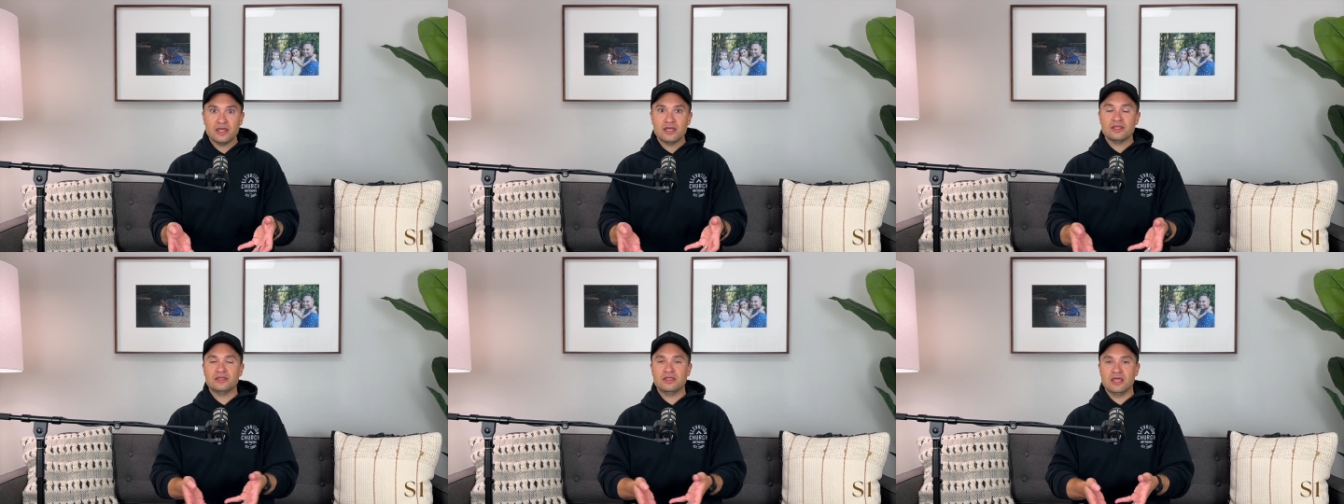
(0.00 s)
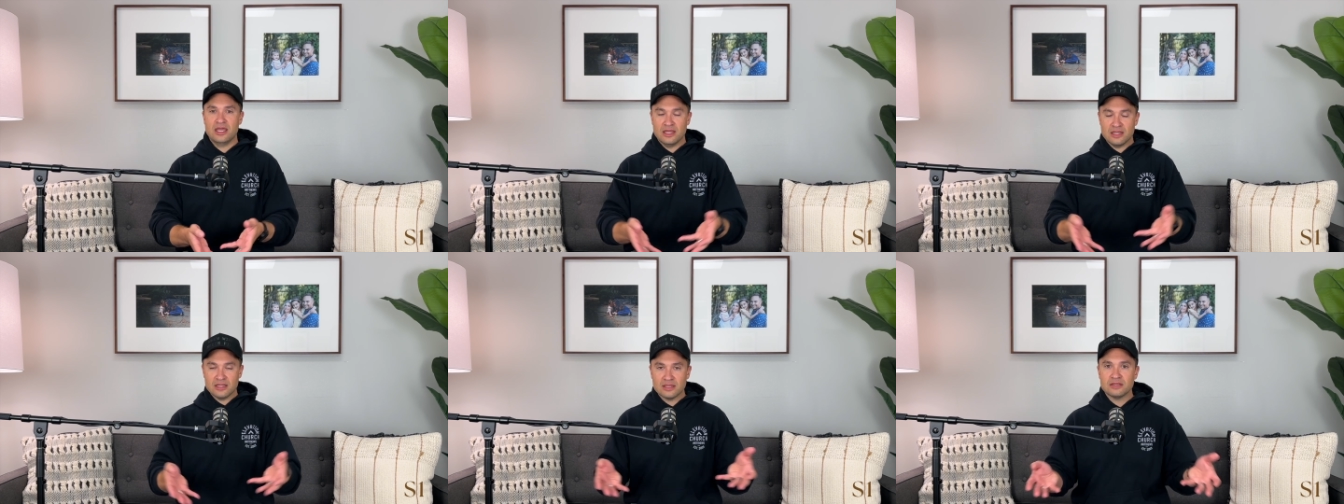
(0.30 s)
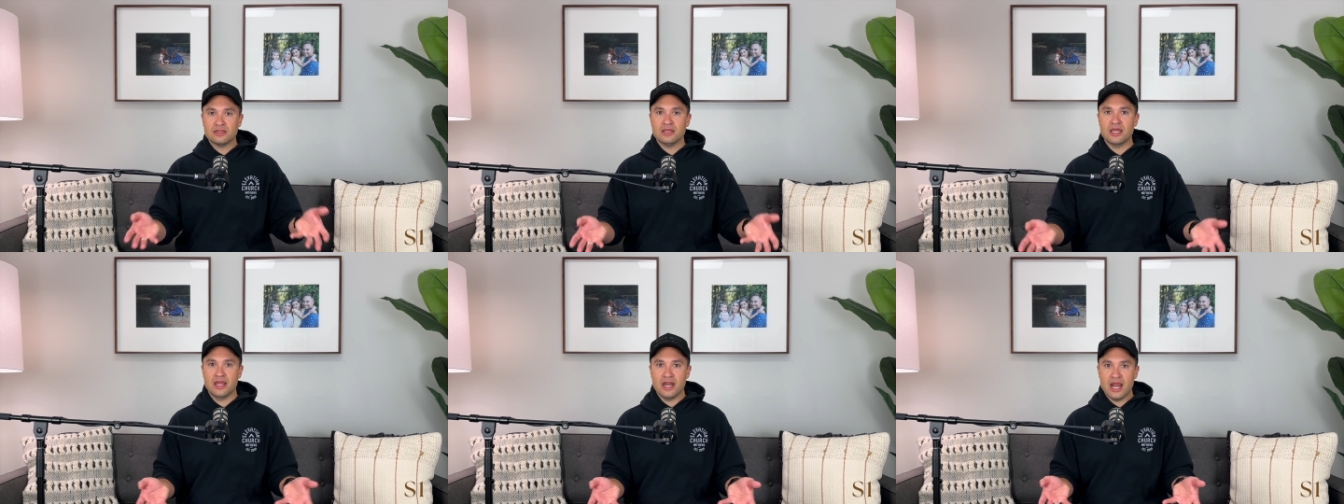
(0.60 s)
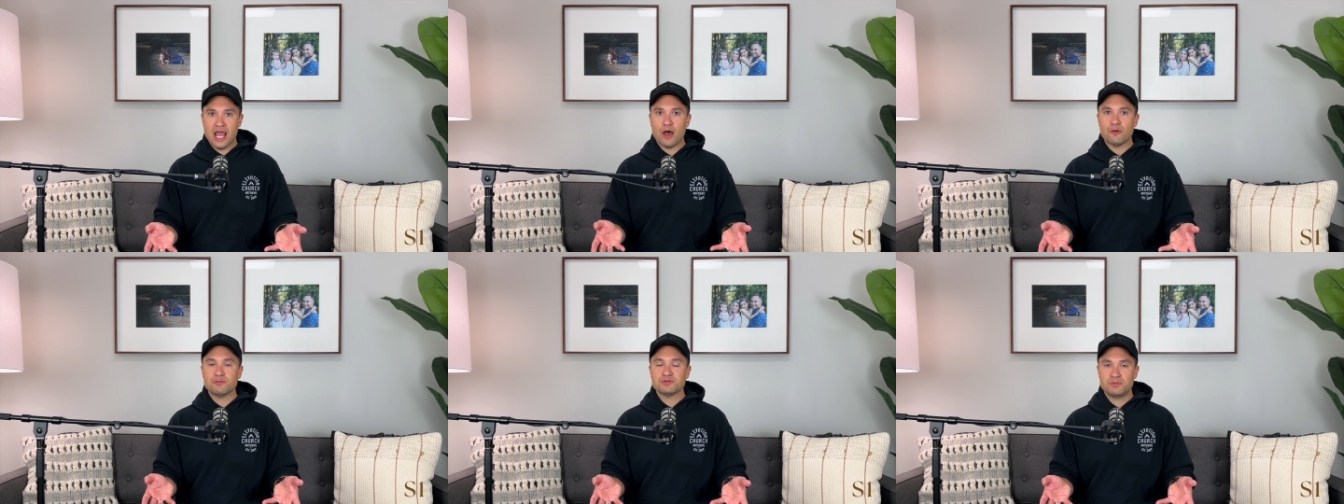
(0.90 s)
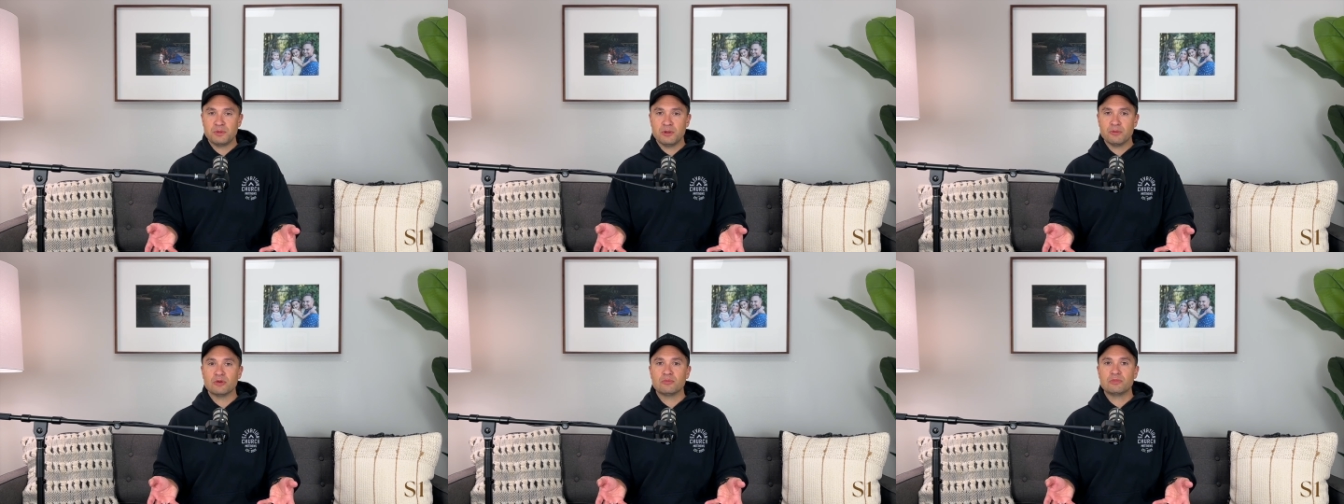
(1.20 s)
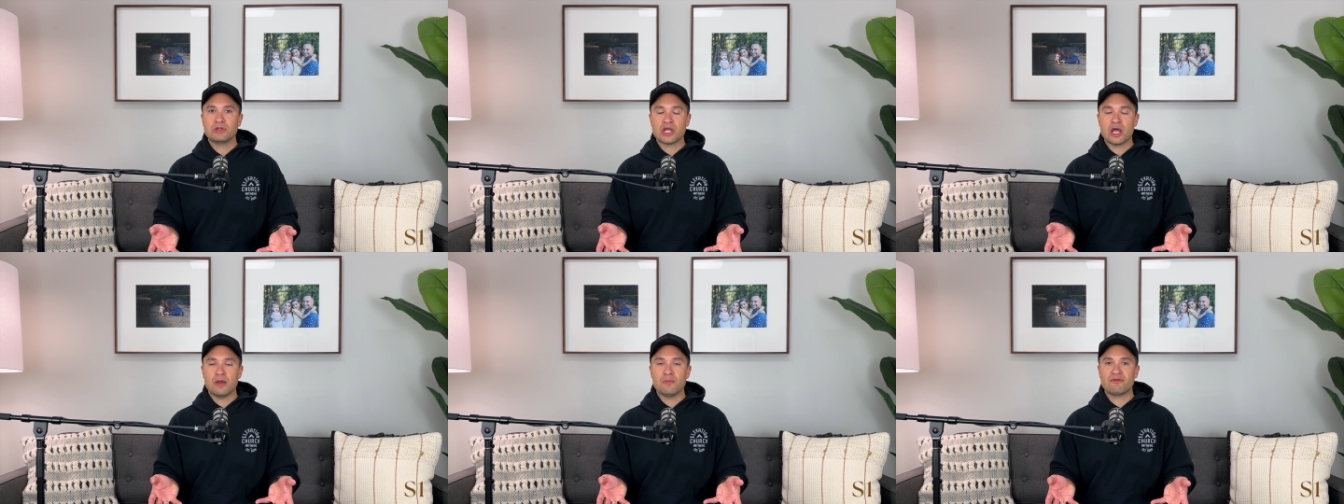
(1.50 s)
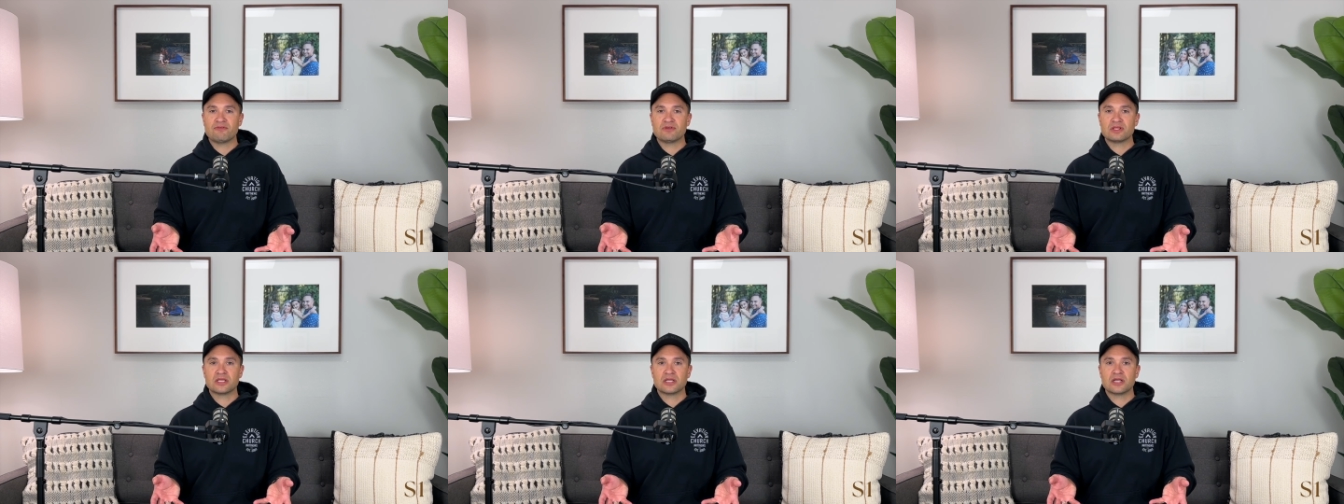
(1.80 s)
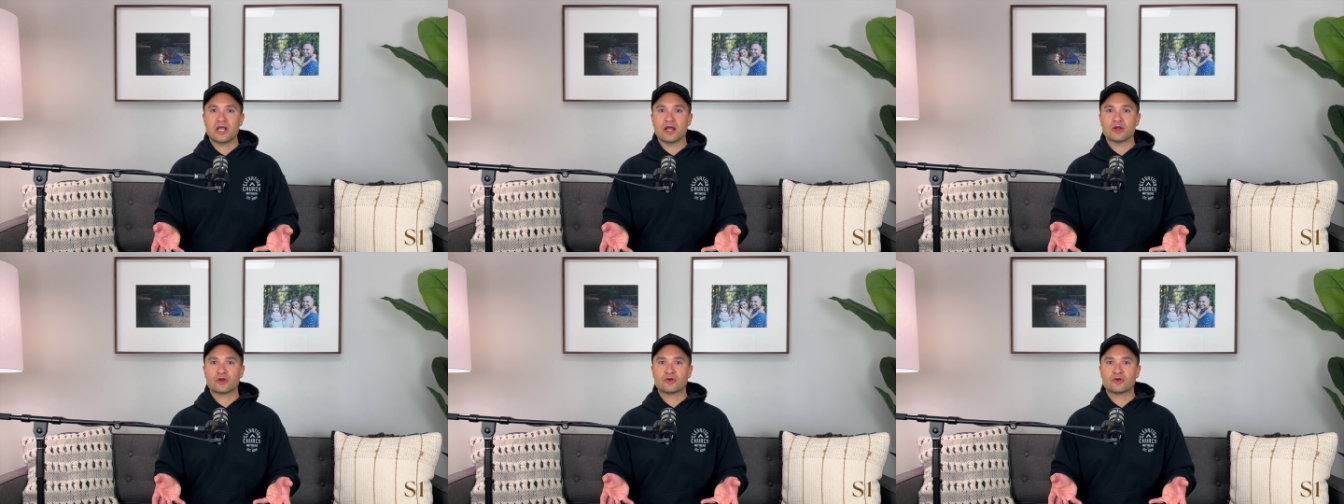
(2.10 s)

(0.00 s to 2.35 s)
that helps people become everything God